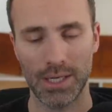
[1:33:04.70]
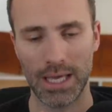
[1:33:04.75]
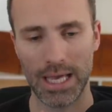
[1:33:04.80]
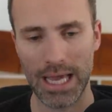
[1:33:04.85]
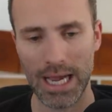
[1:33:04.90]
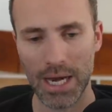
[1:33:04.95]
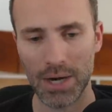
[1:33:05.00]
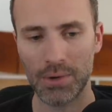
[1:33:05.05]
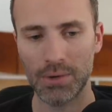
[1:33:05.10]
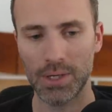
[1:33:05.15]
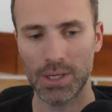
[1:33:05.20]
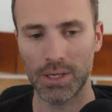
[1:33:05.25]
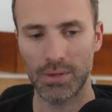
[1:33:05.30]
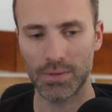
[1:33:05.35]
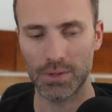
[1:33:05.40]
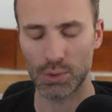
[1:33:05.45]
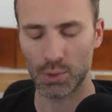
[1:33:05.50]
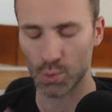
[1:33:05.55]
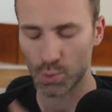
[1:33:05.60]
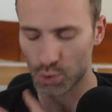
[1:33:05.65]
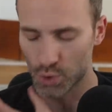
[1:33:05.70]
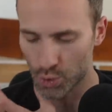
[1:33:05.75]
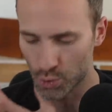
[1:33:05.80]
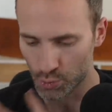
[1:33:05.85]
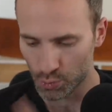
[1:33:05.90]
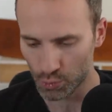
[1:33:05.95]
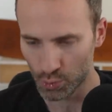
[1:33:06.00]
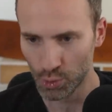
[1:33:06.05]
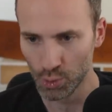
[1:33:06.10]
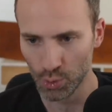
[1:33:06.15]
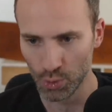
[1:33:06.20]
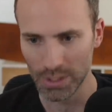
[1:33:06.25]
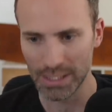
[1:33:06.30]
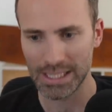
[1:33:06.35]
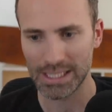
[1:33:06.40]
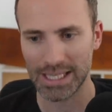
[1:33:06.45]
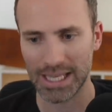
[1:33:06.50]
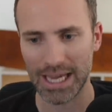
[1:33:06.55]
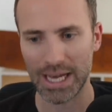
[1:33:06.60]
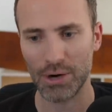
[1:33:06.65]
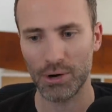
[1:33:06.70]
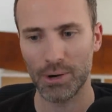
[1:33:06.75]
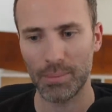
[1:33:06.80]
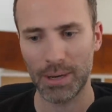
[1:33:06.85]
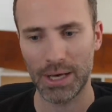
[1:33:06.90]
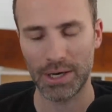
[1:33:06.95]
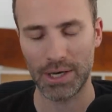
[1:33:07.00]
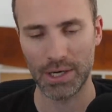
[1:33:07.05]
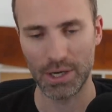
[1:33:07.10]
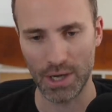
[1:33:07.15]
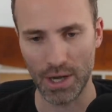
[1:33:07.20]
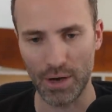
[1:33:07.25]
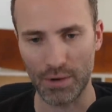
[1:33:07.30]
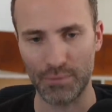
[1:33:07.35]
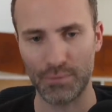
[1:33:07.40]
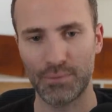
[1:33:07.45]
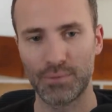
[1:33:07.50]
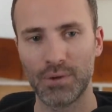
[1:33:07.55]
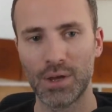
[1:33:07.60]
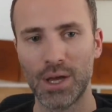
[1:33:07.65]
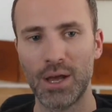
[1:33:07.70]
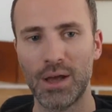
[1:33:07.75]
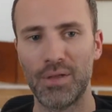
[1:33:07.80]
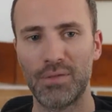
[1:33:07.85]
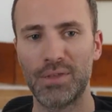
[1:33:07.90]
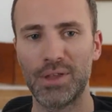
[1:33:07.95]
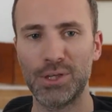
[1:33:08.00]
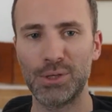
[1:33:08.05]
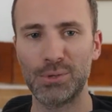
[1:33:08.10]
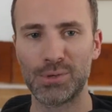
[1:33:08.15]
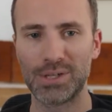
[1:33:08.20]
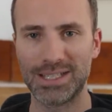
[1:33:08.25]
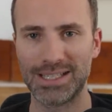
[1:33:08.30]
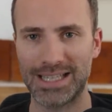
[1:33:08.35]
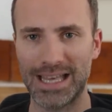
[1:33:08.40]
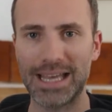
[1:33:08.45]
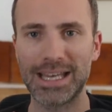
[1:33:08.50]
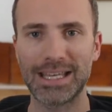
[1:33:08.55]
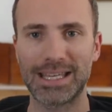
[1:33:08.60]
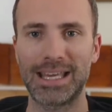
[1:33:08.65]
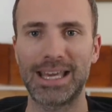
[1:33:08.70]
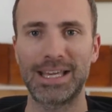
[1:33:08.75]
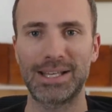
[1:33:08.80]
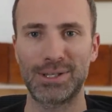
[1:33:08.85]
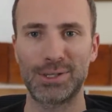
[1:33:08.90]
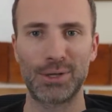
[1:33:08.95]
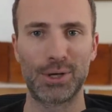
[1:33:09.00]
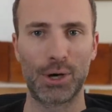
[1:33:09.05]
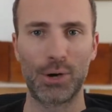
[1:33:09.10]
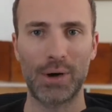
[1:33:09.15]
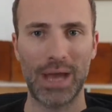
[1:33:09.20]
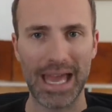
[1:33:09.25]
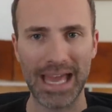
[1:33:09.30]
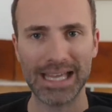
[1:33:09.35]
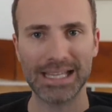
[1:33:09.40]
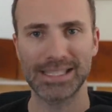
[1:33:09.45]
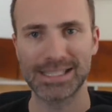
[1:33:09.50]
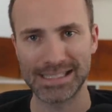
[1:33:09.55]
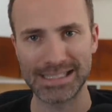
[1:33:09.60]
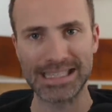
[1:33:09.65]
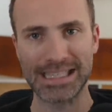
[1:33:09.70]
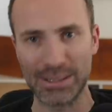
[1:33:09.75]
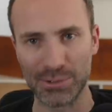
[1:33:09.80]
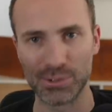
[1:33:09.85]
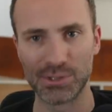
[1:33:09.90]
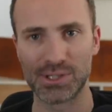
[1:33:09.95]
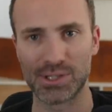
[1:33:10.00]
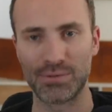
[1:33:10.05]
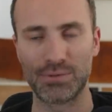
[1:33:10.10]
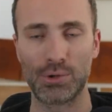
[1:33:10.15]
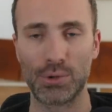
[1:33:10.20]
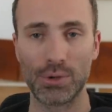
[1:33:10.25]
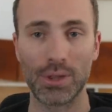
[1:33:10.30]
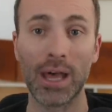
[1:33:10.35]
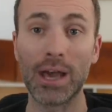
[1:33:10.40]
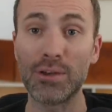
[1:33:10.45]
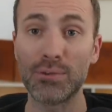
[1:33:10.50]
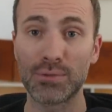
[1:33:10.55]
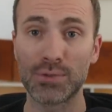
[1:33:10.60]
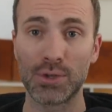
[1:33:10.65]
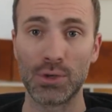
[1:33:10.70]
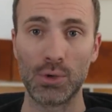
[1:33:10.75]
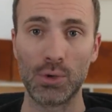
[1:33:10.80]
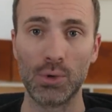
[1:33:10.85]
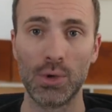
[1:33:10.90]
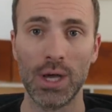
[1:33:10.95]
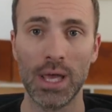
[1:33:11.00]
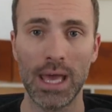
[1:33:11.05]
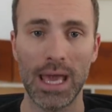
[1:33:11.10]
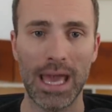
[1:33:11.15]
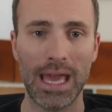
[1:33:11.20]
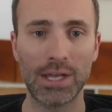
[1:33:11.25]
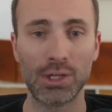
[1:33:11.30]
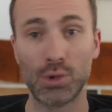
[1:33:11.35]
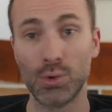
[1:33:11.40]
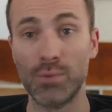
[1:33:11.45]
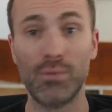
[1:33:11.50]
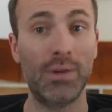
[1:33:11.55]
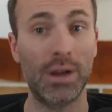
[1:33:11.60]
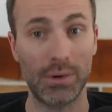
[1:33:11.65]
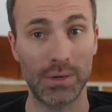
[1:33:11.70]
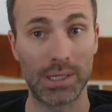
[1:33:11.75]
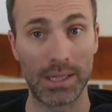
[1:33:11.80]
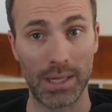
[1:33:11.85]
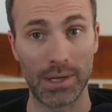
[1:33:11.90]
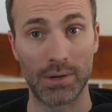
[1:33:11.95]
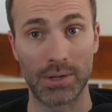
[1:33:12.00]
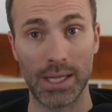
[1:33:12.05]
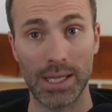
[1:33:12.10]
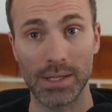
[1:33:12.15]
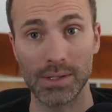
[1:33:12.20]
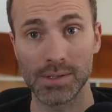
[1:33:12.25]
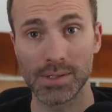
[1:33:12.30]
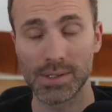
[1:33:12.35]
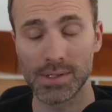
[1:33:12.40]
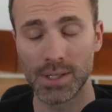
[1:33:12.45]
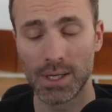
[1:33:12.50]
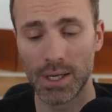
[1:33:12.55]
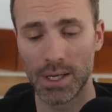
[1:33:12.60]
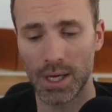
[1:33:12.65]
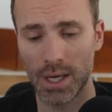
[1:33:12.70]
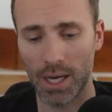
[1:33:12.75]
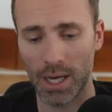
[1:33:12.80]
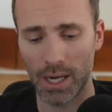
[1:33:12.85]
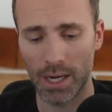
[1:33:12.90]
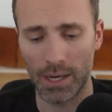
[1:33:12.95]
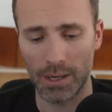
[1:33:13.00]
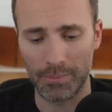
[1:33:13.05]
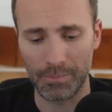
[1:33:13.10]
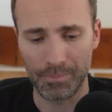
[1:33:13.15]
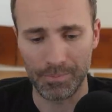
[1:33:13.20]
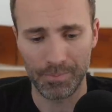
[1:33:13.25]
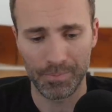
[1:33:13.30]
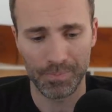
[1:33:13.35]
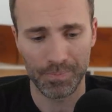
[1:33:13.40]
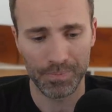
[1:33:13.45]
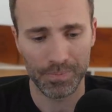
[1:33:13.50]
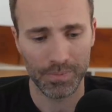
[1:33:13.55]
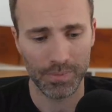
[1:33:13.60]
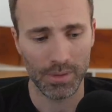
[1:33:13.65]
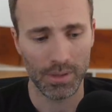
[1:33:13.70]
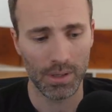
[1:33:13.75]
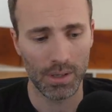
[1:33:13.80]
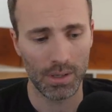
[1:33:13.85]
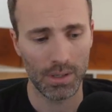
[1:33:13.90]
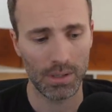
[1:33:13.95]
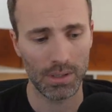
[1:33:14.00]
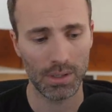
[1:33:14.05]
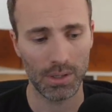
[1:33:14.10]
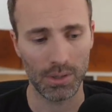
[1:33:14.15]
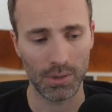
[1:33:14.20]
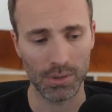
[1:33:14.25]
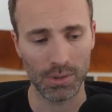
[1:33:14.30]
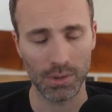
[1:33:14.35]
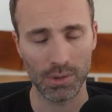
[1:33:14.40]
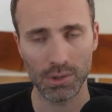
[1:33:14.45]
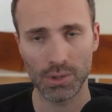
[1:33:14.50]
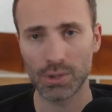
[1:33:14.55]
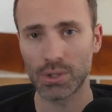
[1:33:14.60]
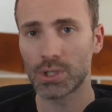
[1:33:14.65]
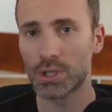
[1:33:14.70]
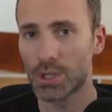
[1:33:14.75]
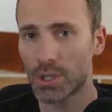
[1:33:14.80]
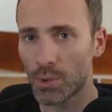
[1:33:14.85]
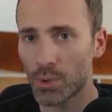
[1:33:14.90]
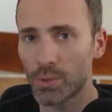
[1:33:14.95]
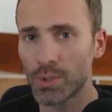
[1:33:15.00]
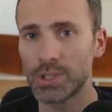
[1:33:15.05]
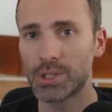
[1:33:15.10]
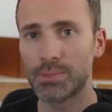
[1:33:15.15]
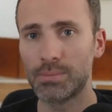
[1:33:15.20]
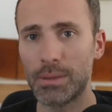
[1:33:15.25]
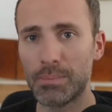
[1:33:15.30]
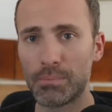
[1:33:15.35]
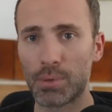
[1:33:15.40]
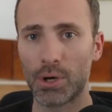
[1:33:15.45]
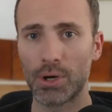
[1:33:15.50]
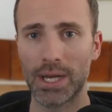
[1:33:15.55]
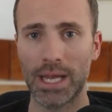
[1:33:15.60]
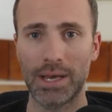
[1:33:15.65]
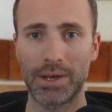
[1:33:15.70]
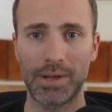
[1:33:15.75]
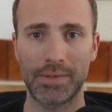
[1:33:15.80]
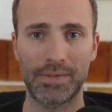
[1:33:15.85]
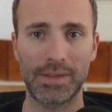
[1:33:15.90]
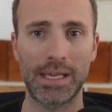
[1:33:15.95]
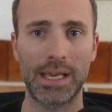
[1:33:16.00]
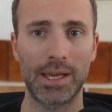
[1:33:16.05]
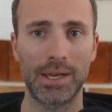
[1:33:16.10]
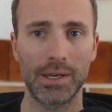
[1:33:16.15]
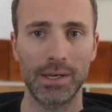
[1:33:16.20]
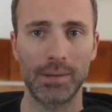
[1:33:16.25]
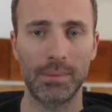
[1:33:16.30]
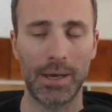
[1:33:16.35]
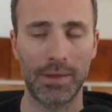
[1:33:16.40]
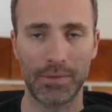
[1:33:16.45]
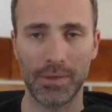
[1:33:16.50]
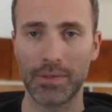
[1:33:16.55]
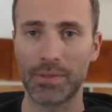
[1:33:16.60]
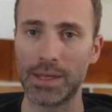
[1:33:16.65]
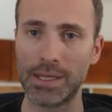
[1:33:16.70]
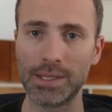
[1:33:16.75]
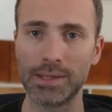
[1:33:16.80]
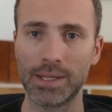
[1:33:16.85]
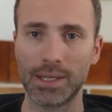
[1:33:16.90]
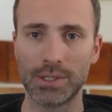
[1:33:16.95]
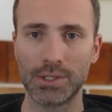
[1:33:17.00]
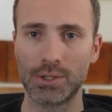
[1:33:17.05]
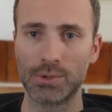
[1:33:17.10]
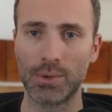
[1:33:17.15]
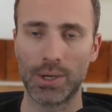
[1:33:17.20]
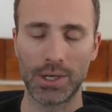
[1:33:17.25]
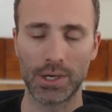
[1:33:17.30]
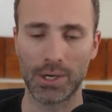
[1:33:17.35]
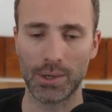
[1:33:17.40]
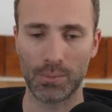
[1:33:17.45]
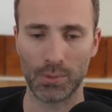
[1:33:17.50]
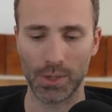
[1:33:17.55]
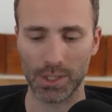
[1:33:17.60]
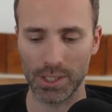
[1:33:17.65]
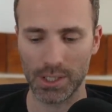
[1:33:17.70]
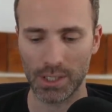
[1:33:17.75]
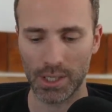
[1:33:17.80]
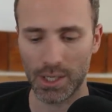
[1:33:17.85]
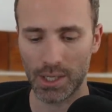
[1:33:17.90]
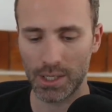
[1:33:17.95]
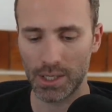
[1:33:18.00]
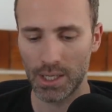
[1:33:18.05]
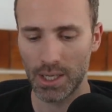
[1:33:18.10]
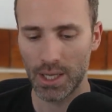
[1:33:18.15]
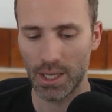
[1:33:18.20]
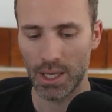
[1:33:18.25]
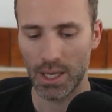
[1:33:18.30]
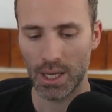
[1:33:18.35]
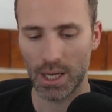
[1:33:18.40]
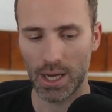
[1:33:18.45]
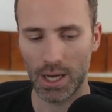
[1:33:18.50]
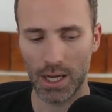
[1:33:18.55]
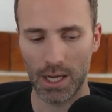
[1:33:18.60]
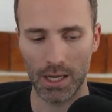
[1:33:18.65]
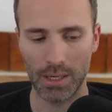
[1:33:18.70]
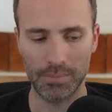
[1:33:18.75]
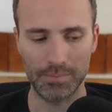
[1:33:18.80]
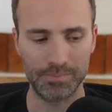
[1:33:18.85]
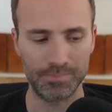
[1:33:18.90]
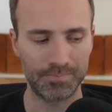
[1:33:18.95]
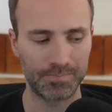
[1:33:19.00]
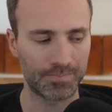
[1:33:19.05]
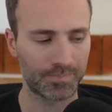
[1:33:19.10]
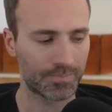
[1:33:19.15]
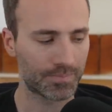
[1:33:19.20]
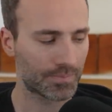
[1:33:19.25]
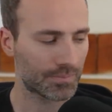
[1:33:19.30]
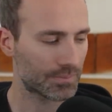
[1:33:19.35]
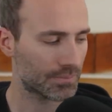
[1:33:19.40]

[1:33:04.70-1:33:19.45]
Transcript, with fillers: an area that you truly care about enough that you can dedicate you know X years of your life to and do very little else. Um, you know you, are going to be burned out at the end about the thing that you ended up working on, um,